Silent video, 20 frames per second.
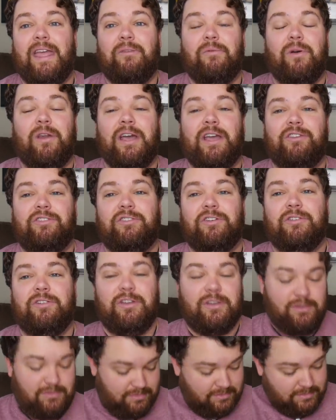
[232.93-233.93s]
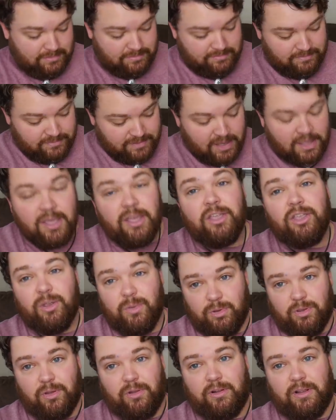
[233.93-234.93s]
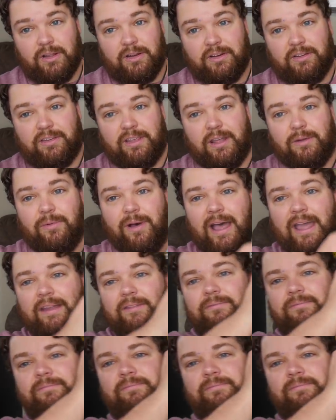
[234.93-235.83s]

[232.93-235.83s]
And when I show you, you will totally understand why.